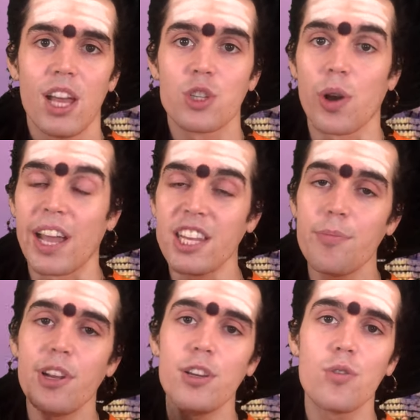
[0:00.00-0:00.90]
So
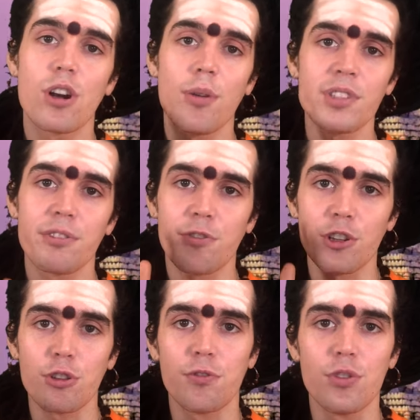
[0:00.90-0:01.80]
anybody who comes in
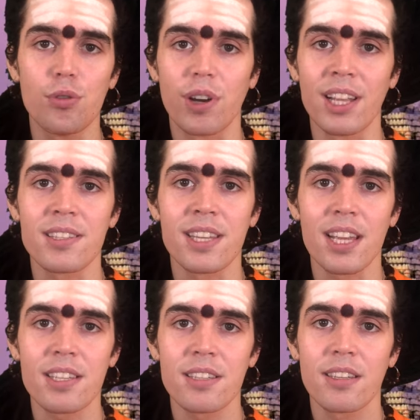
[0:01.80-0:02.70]
front of you and
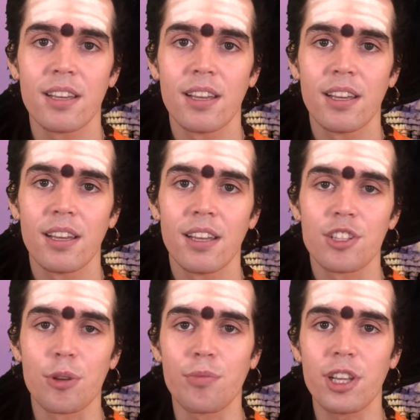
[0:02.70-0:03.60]
says
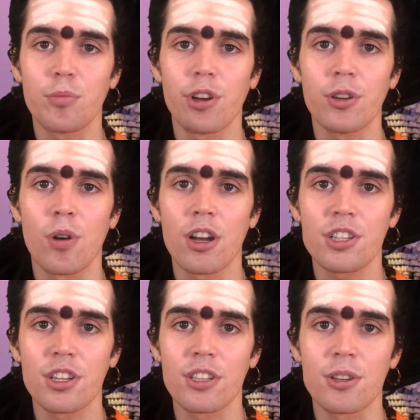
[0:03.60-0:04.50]
something
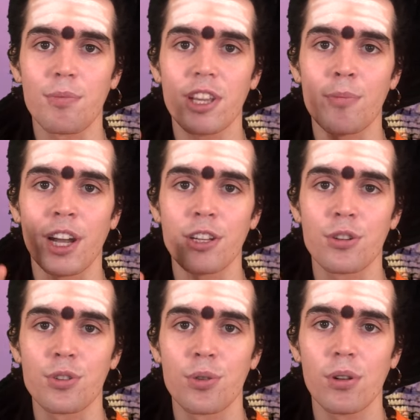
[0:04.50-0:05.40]
brainwashed, something mind
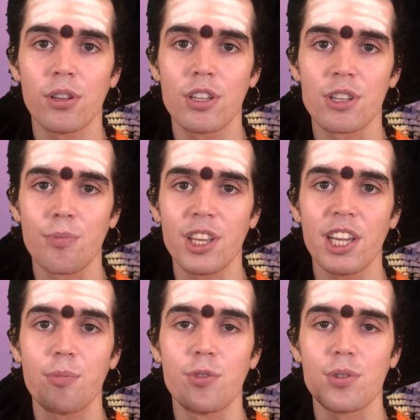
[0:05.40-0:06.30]
controlled, something
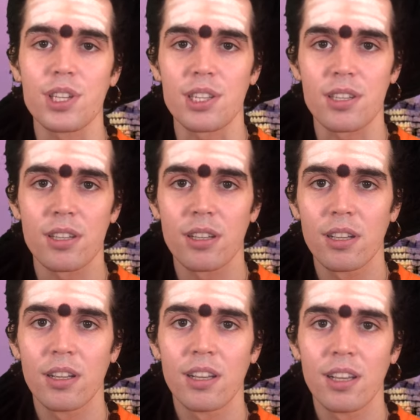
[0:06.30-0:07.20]
hypnosis,
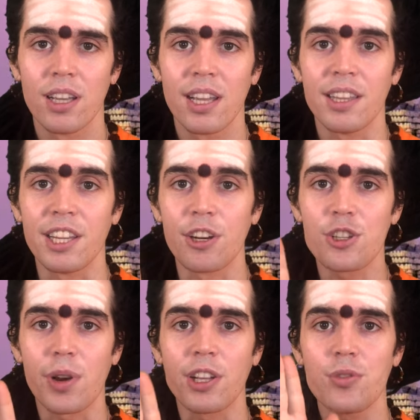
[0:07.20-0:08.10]
they're
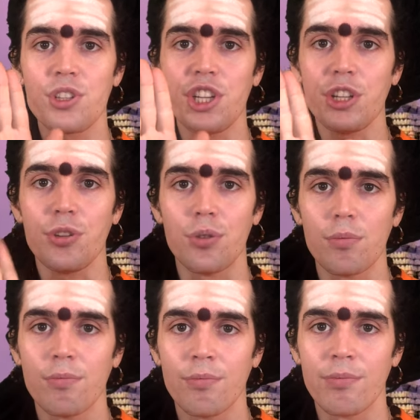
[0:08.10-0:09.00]
trying to cheat you.